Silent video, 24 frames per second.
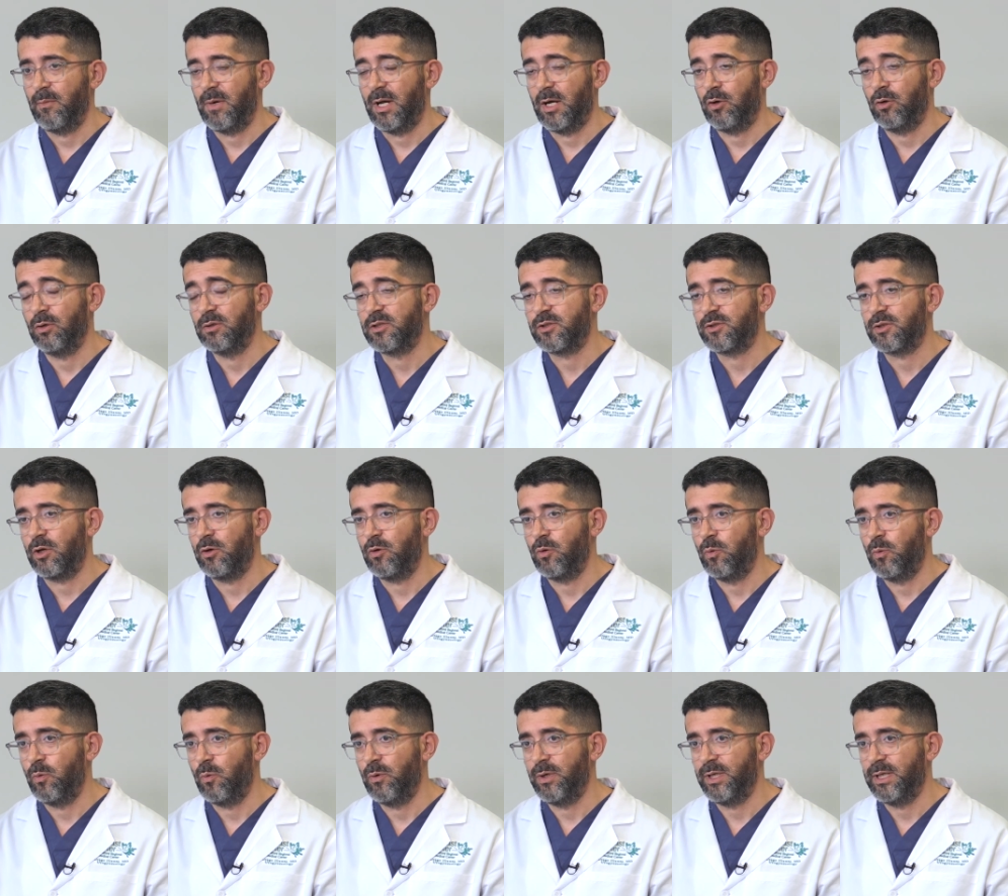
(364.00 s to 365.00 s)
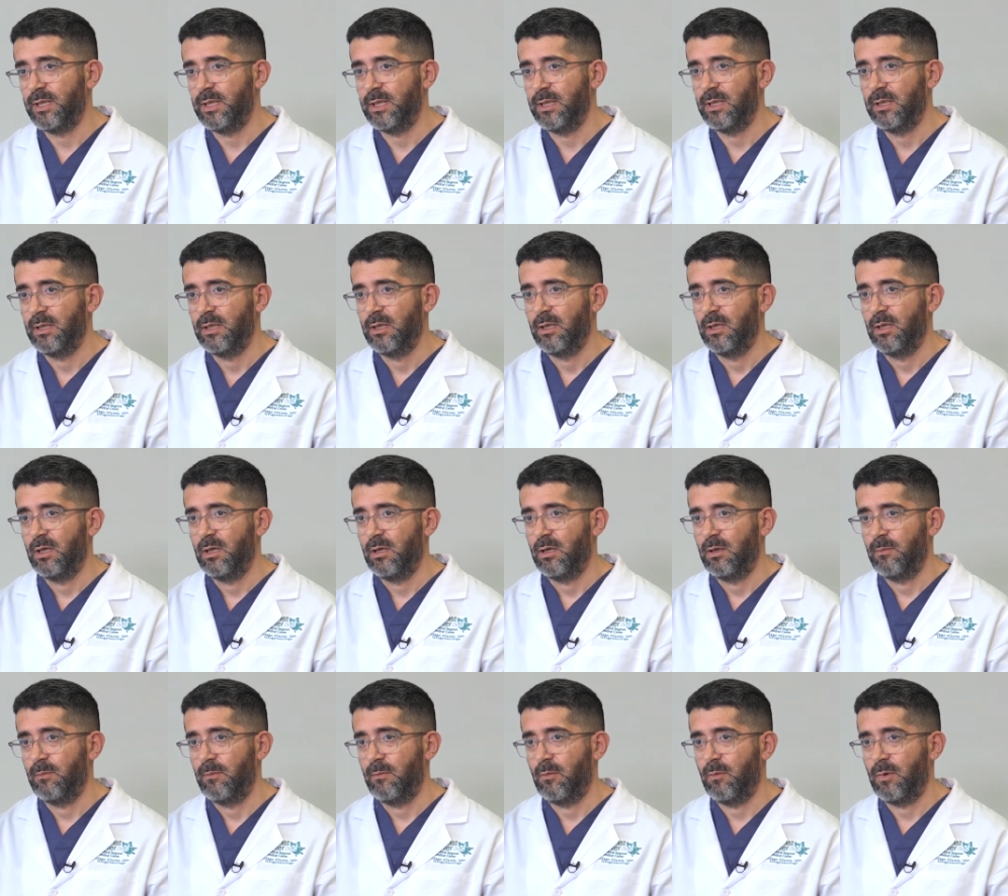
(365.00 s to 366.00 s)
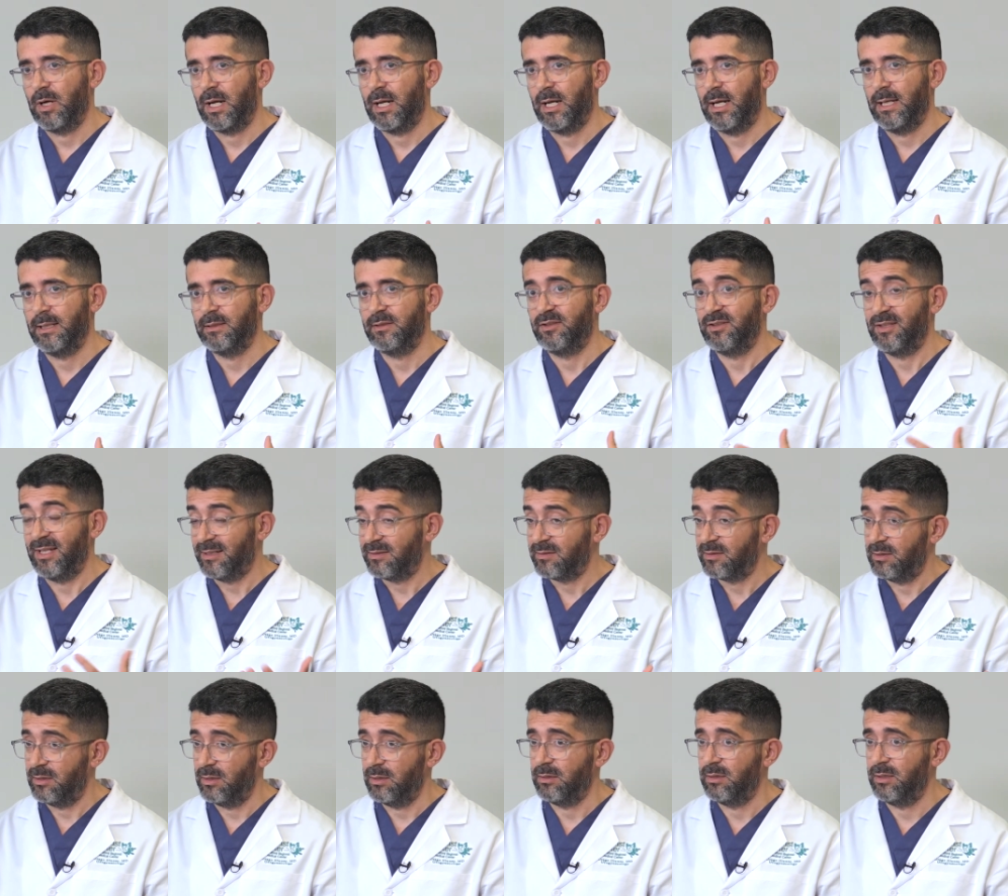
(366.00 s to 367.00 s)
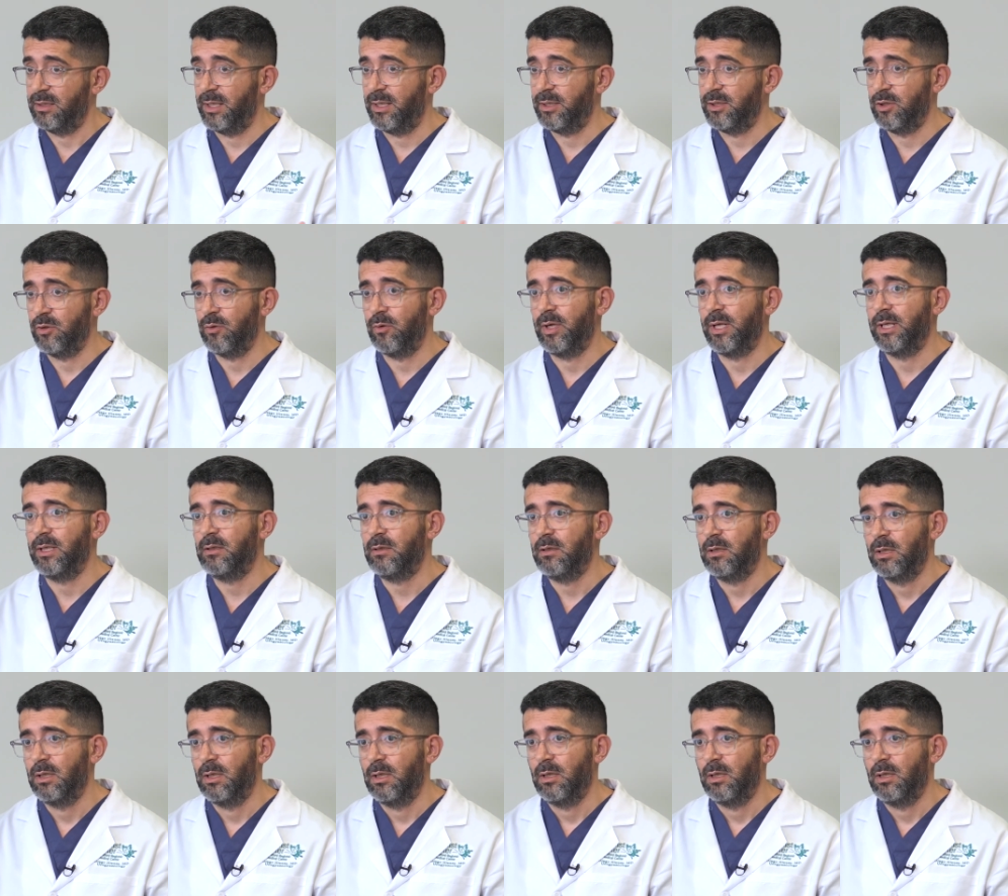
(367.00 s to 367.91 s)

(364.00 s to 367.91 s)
Also, we can test the urine